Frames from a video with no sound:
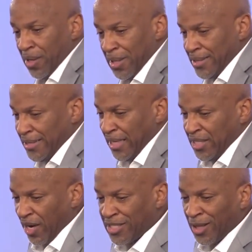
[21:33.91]
and sees
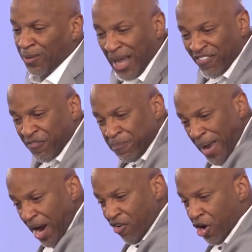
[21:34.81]
her as the life
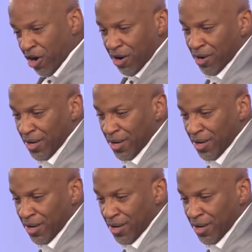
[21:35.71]
bearer